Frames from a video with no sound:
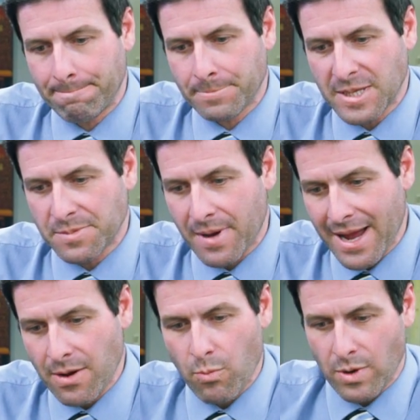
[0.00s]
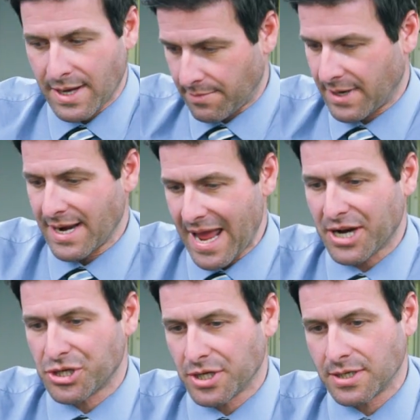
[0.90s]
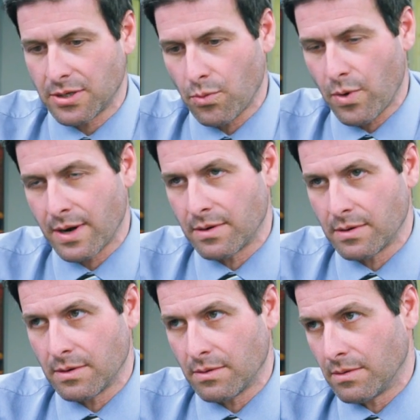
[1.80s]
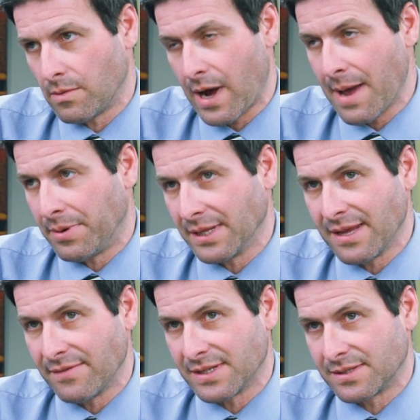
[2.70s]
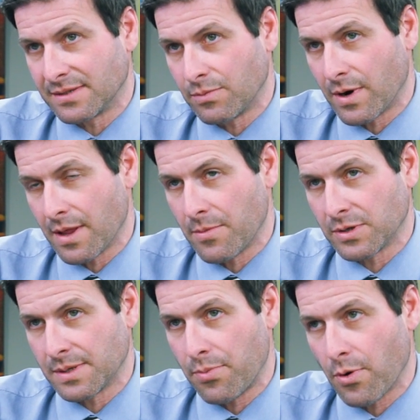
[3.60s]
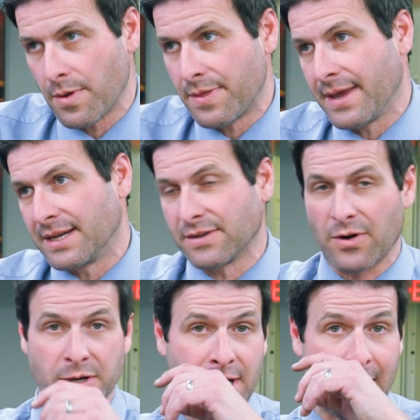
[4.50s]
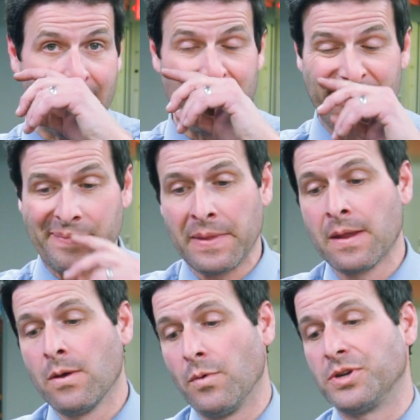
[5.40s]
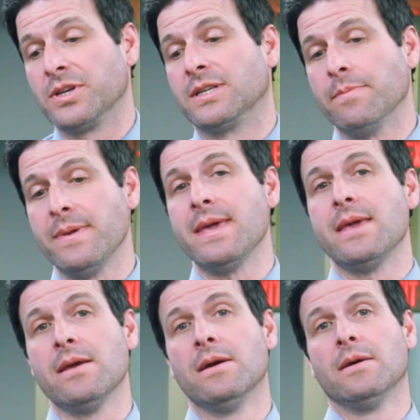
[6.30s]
It's my connection to what I believe is one of the most important things of our time, which is to be